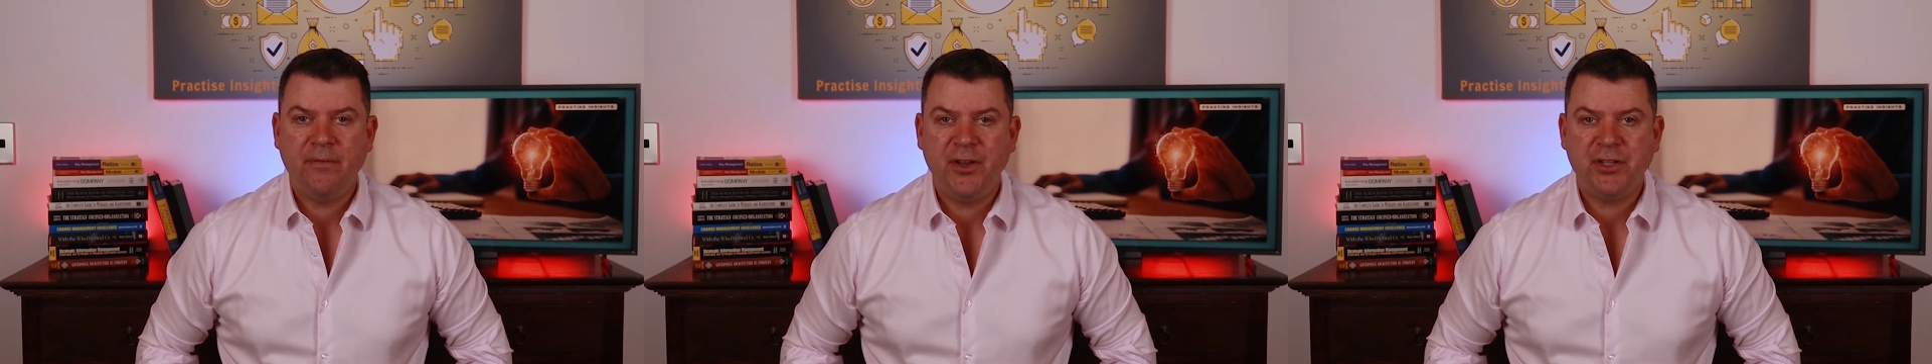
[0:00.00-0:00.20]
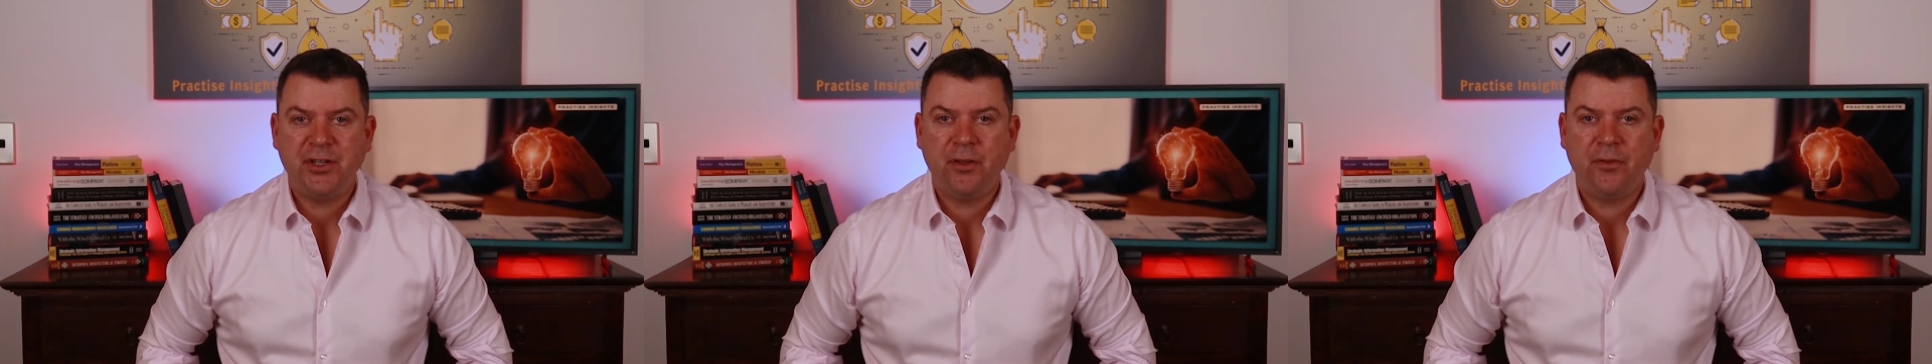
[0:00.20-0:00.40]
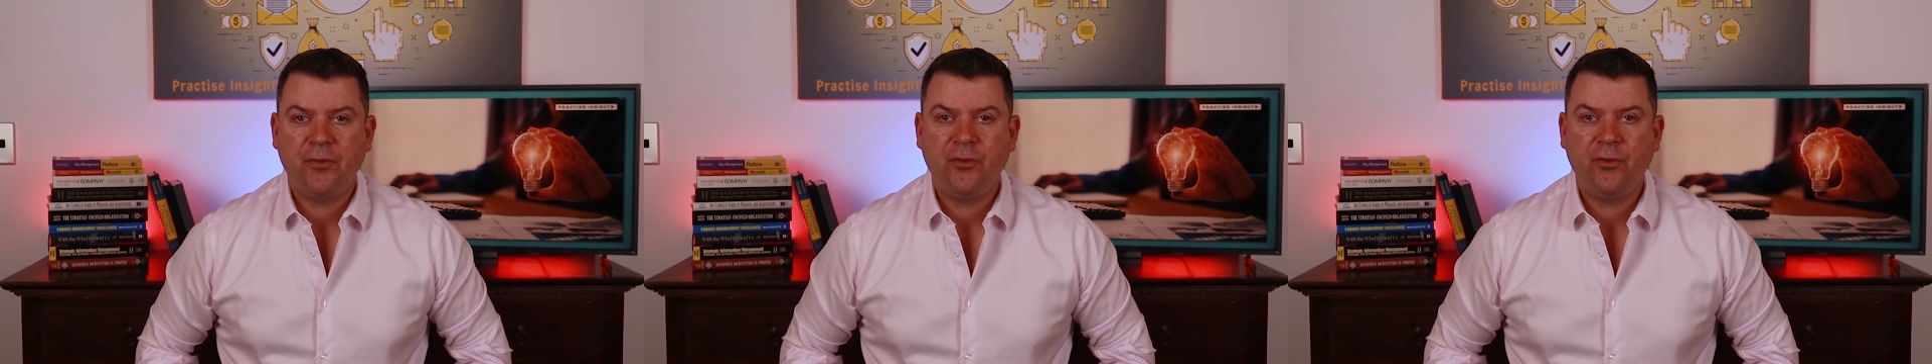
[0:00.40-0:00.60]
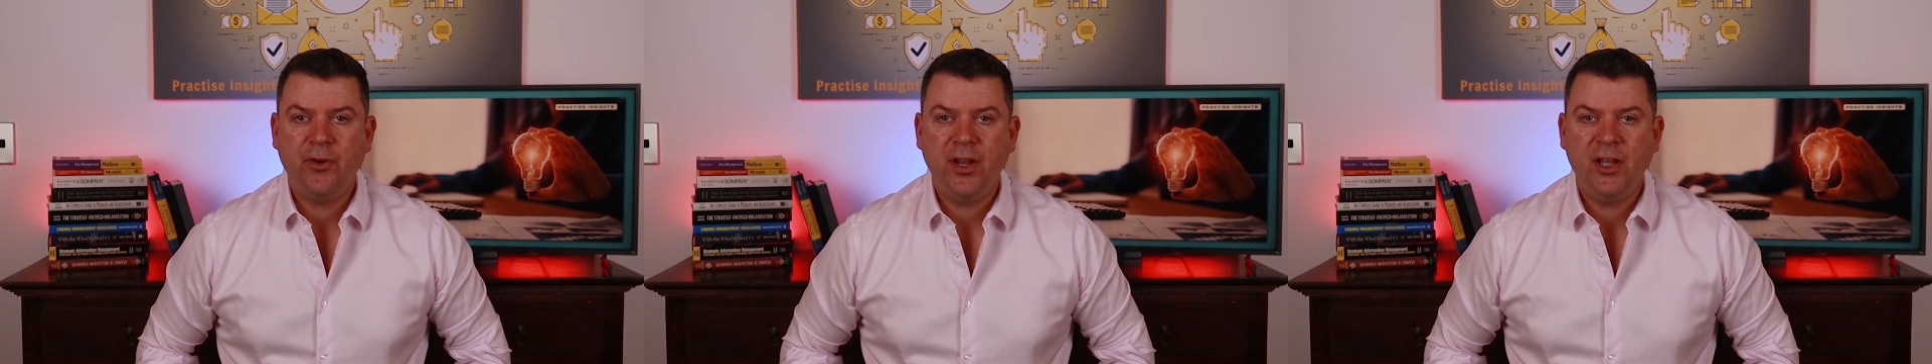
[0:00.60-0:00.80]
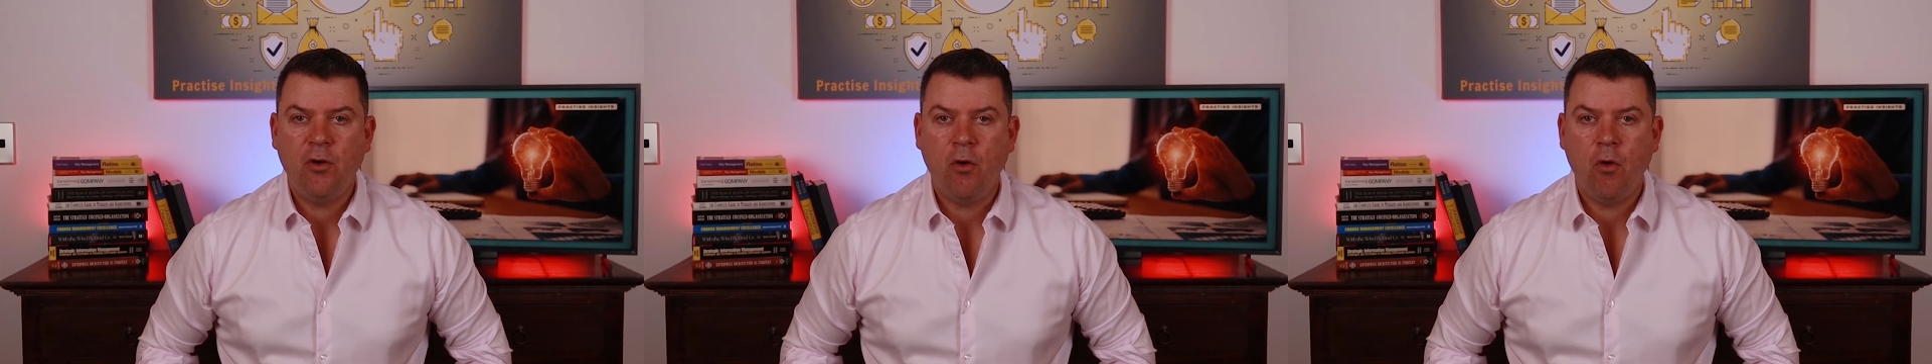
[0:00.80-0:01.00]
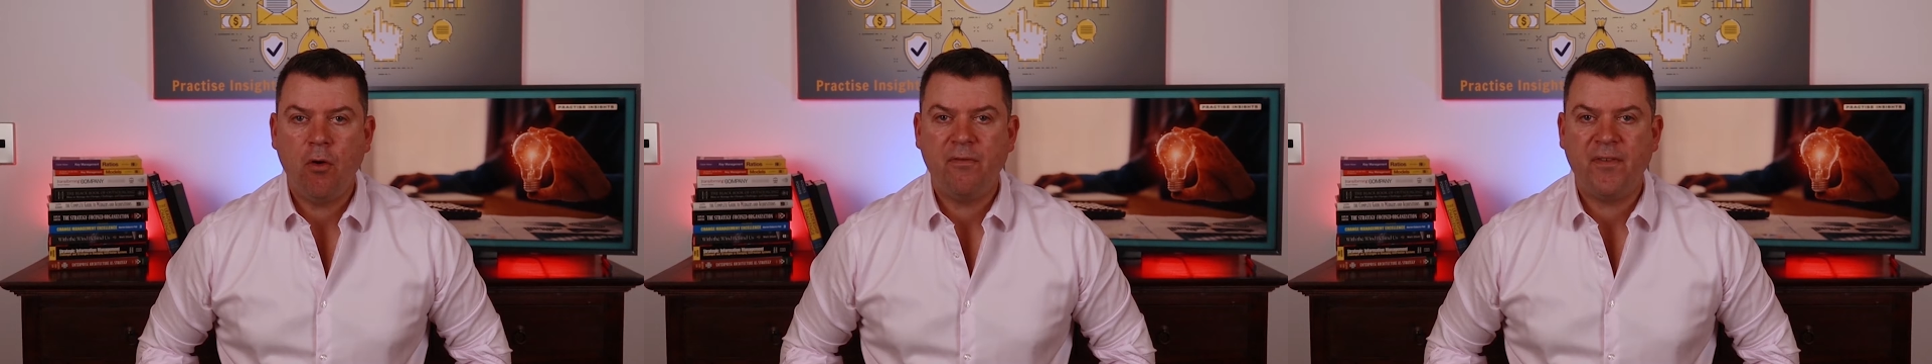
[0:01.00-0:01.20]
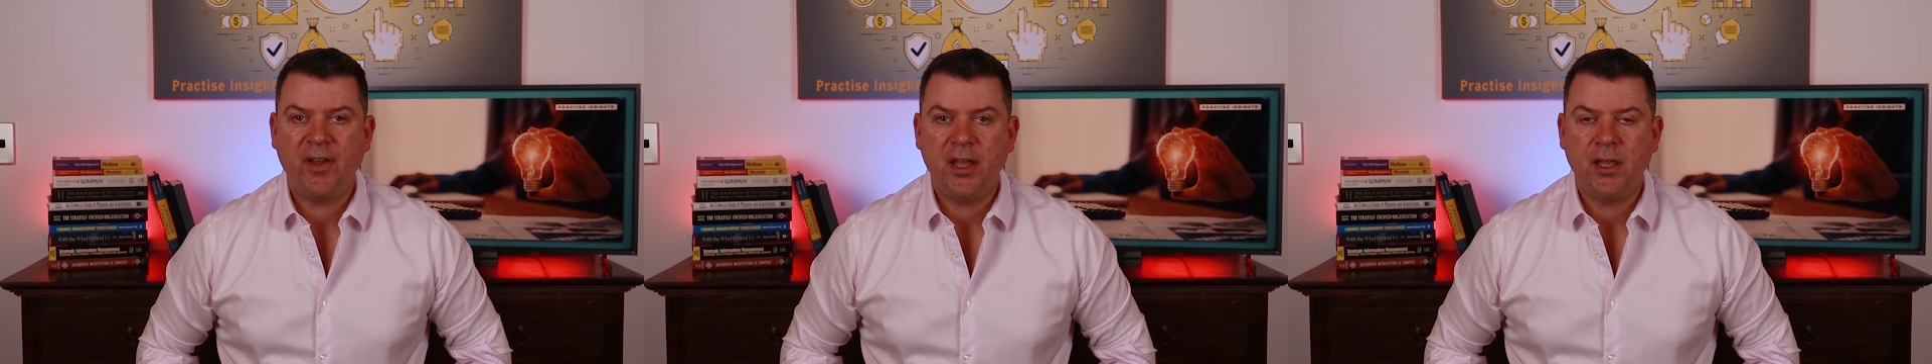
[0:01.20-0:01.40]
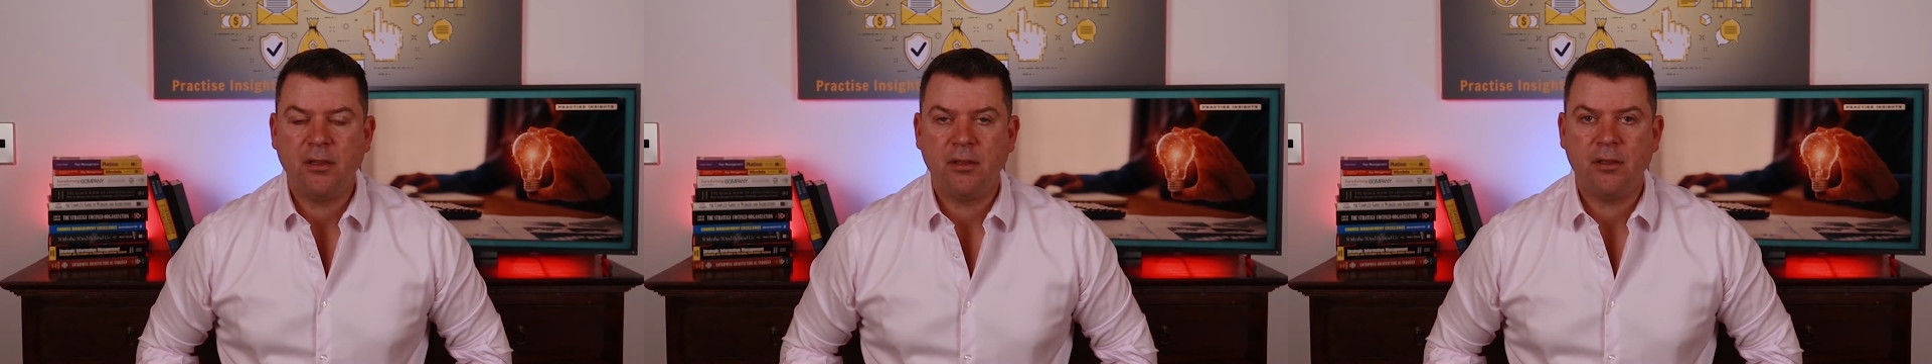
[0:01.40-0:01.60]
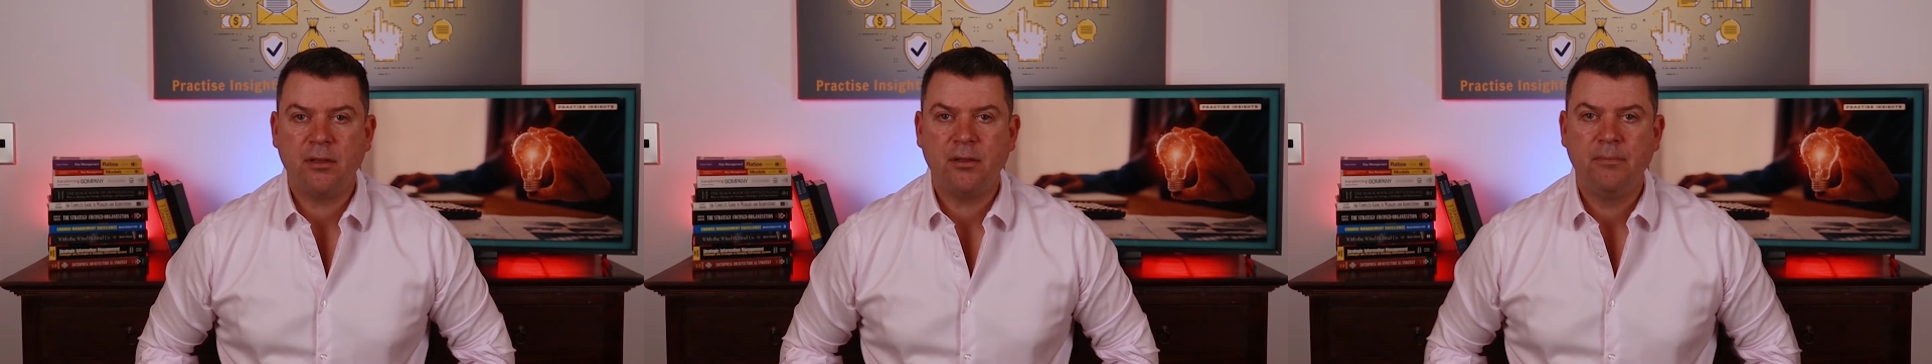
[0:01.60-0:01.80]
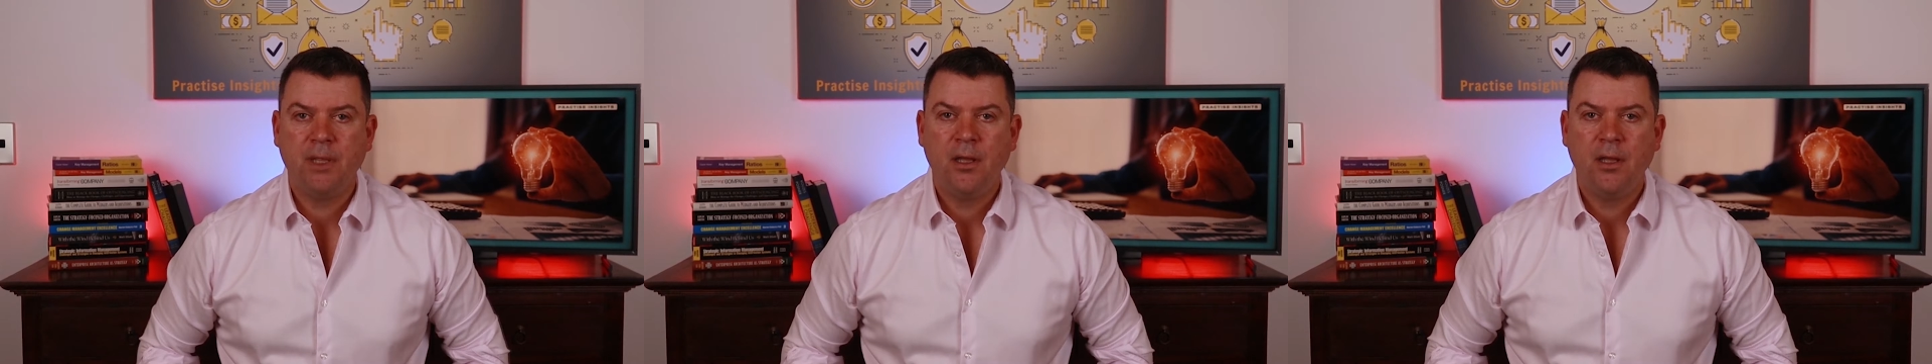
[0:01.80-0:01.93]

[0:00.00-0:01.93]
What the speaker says: vision has 3 core phases.